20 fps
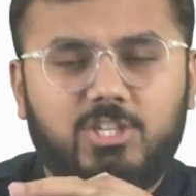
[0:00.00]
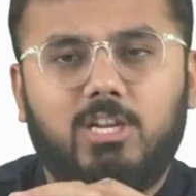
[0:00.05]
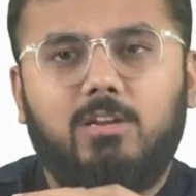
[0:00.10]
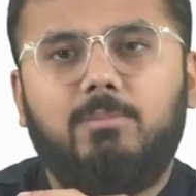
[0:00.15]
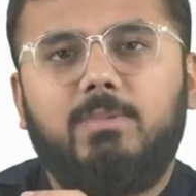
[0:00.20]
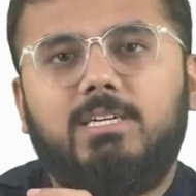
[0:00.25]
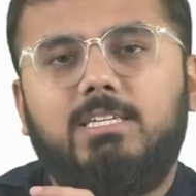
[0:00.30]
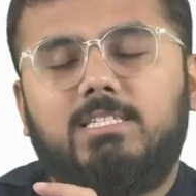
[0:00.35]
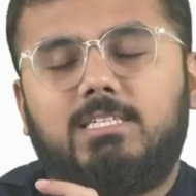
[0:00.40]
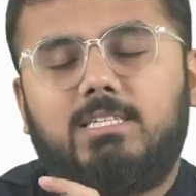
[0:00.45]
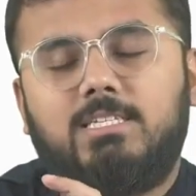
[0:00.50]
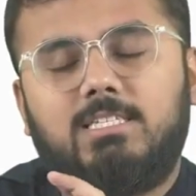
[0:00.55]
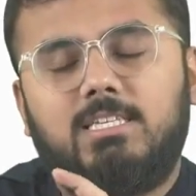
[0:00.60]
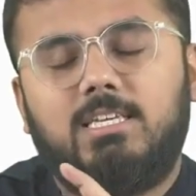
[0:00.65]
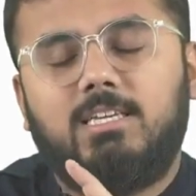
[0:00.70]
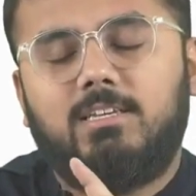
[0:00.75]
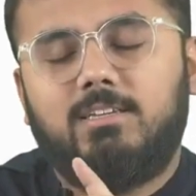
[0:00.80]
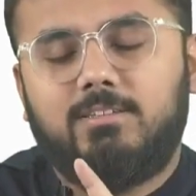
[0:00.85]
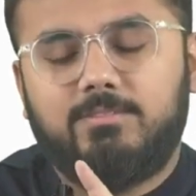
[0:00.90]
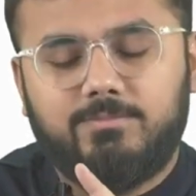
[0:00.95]
shall be
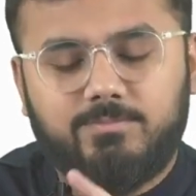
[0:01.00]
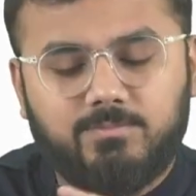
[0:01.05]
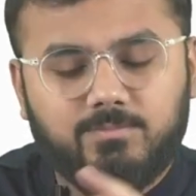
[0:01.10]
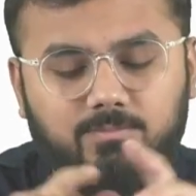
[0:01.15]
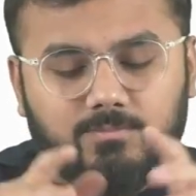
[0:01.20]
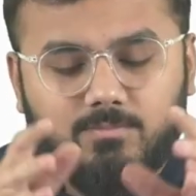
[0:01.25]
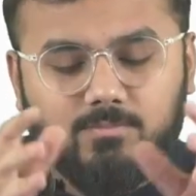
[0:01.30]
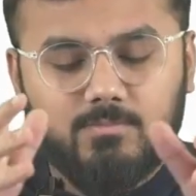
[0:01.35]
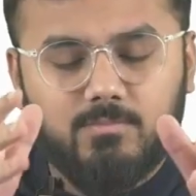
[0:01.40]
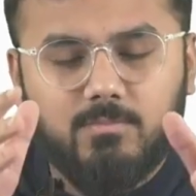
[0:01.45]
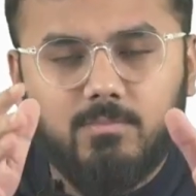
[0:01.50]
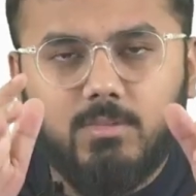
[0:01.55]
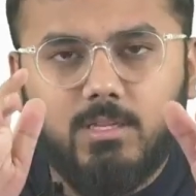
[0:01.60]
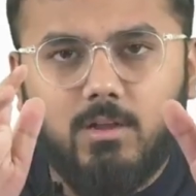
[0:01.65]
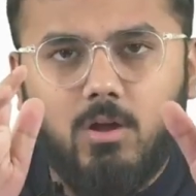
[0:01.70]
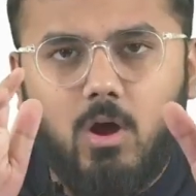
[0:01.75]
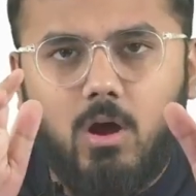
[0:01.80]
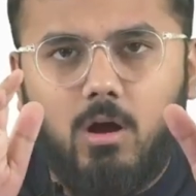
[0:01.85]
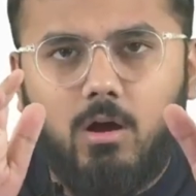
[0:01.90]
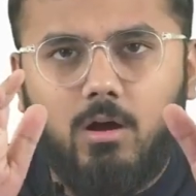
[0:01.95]
discussing.
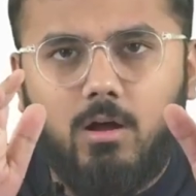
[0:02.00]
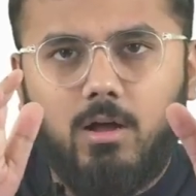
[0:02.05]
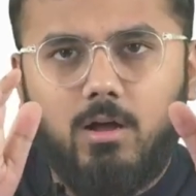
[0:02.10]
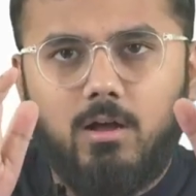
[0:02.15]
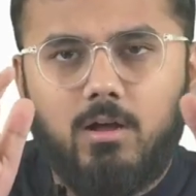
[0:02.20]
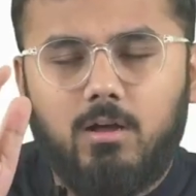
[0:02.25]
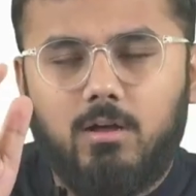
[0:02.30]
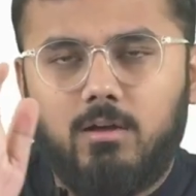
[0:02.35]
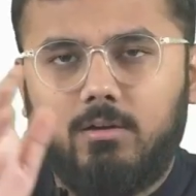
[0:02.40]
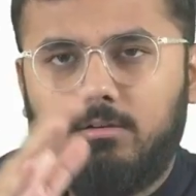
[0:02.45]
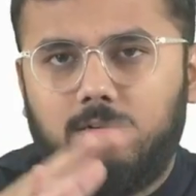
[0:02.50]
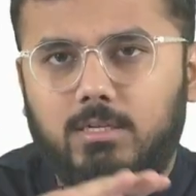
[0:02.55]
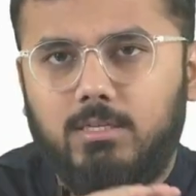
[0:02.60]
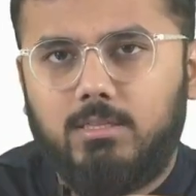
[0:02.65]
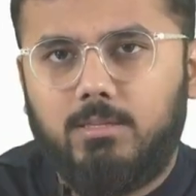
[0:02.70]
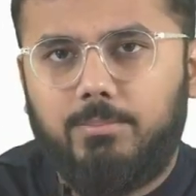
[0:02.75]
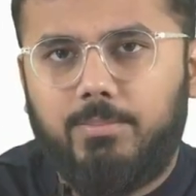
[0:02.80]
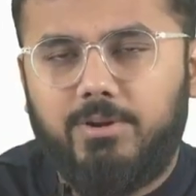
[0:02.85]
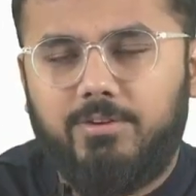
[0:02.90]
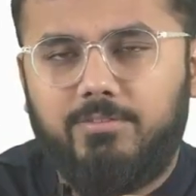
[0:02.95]

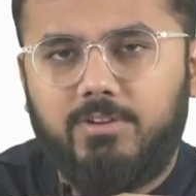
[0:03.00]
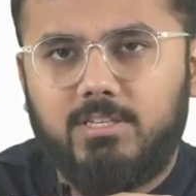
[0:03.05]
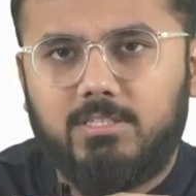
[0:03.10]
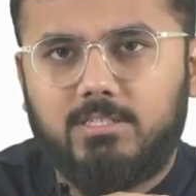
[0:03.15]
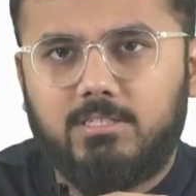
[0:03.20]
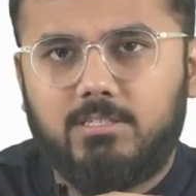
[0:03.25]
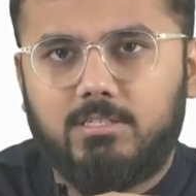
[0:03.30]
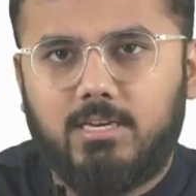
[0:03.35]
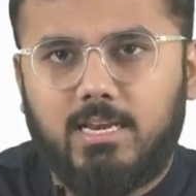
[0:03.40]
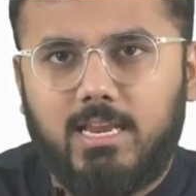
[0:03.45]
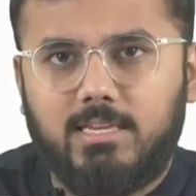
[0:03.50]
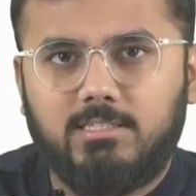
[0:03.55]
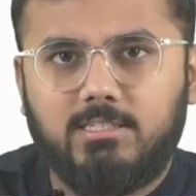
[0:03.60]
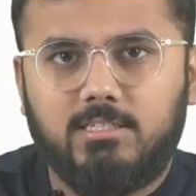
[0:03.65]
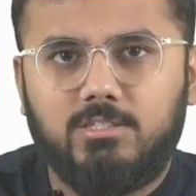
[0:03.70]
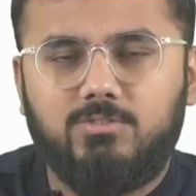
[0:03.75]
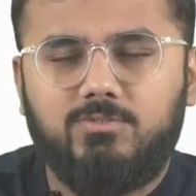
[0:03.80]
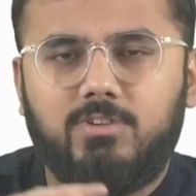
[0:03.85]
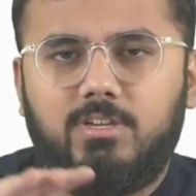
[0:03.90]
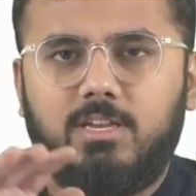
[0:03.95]
In the previous
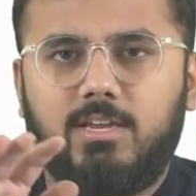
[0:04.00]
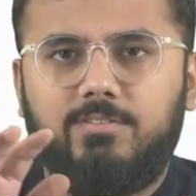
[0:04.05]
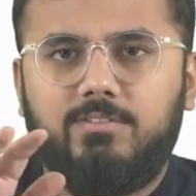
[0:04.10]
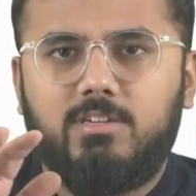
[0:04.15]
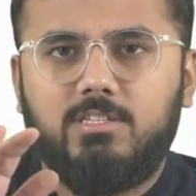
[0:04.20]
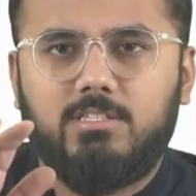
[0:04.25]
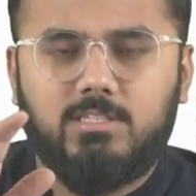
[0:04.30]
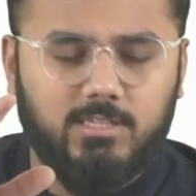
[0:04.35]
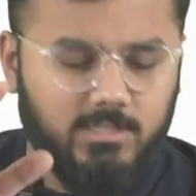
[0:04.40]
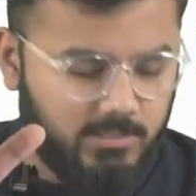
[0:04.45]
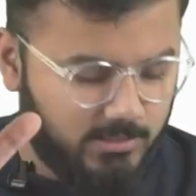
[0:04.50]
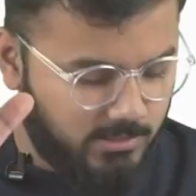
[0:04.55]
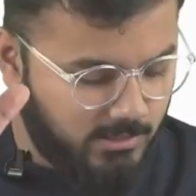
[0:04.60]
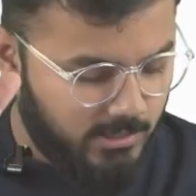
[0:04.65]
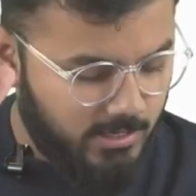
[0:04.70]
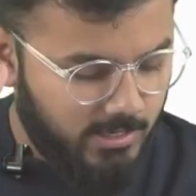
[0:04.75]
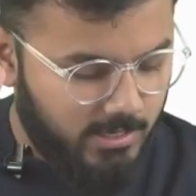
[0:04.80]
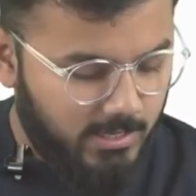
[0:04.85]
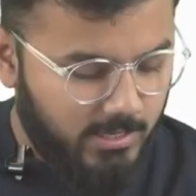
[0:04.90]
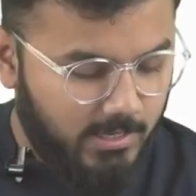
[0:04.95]
classes, we have discussed
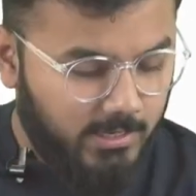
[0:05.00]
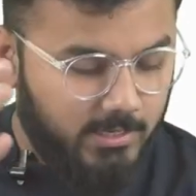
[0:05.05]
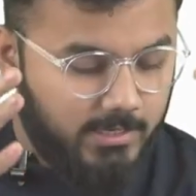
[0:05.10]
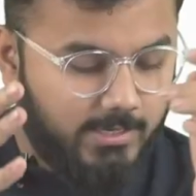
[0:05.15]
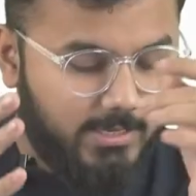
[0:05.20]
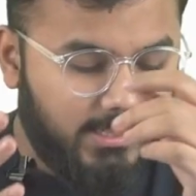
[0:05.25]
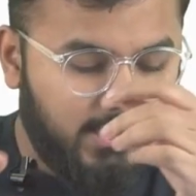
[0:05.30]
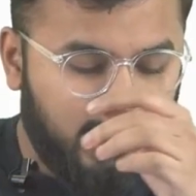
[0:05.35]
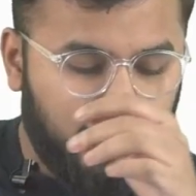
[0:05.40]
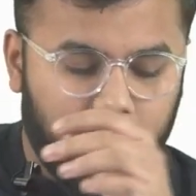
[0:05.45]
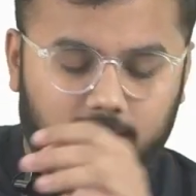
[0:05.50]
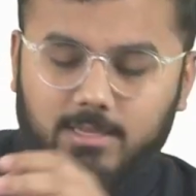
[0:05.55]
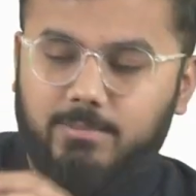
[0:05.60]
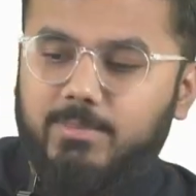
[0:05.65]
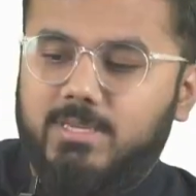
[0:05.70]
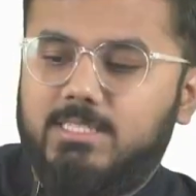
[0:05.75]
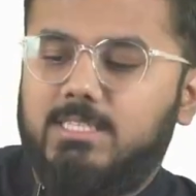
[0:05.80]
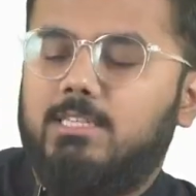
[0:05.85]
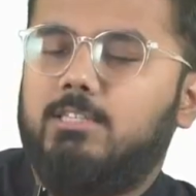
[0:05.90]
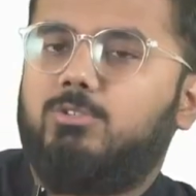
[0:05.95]
till the
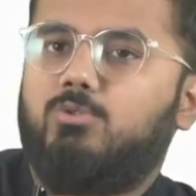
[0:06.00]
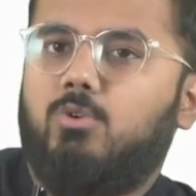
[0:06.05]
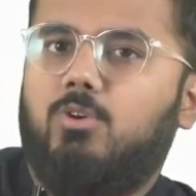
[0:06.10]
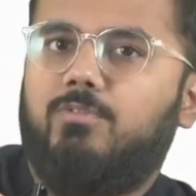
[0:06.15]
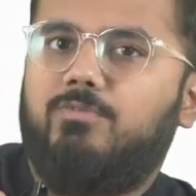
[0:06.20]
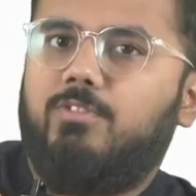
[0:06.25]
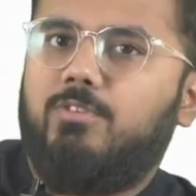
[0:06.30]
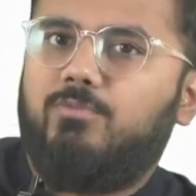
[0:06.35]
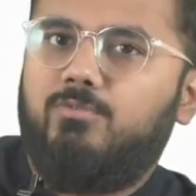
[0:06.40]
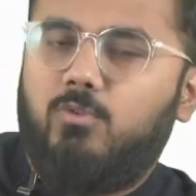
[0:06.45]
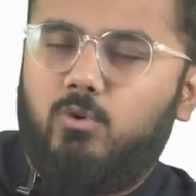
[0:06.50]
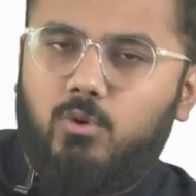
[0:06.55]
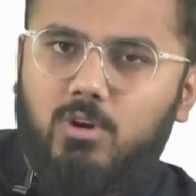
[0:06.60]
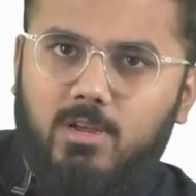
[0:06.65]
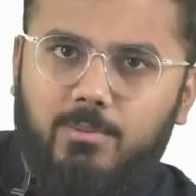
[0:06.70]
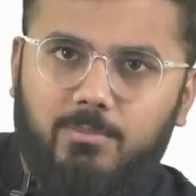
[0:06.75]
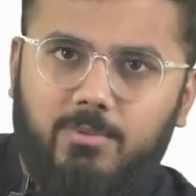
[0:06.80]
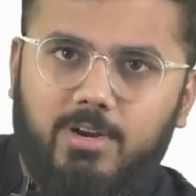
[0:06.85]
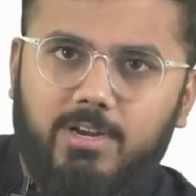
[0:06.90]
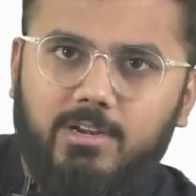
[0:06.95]
muscles of the
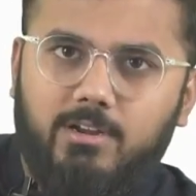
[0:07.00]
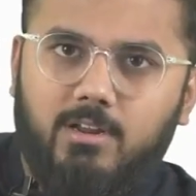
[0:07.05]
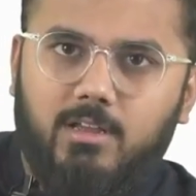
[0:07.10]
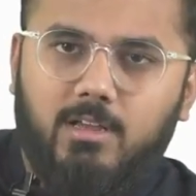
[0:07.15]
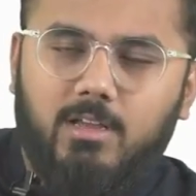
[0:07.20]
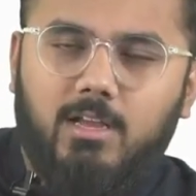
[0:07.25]
forearm, right?